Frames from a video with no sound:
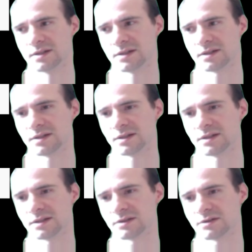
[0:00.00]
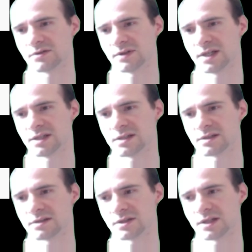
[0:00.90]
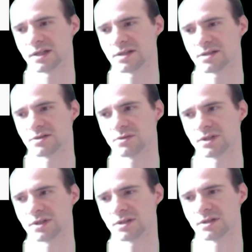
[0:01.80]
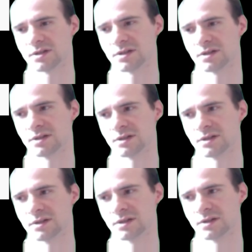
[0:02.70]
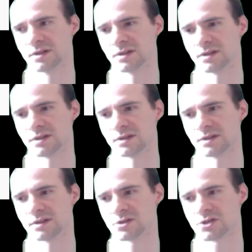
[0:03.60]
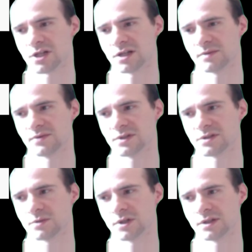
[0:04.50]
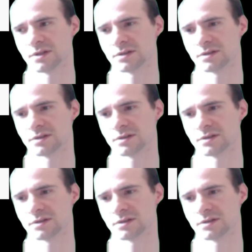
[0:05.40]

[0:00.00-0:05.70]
Yeah, twice. Okay, let's do it. Uh, Jacob wins one.